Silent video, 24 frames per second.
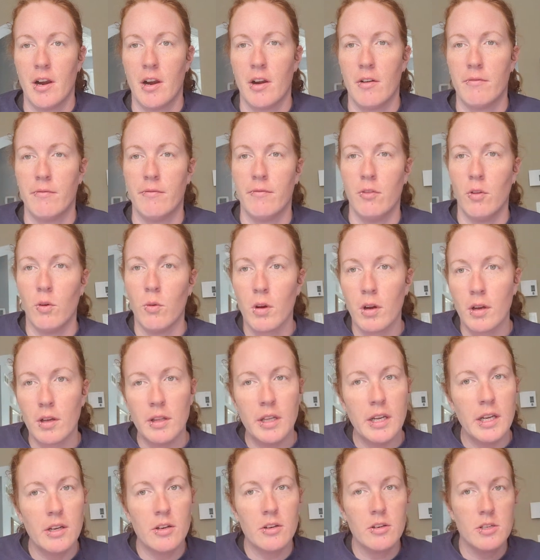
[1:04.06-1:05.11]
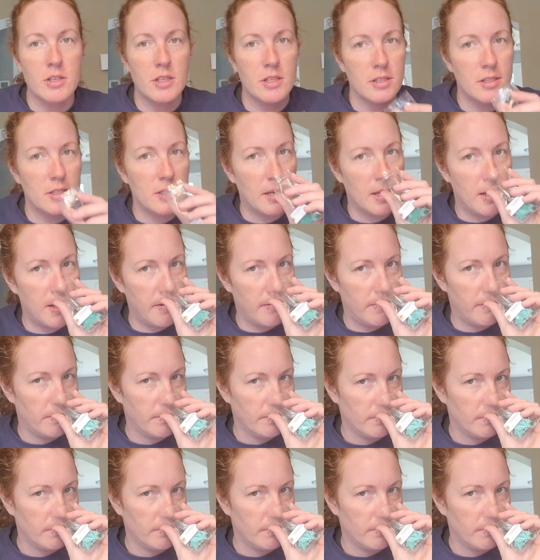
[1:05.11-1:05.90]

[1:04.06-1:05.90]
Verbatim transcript: our floor cleaners and stuff.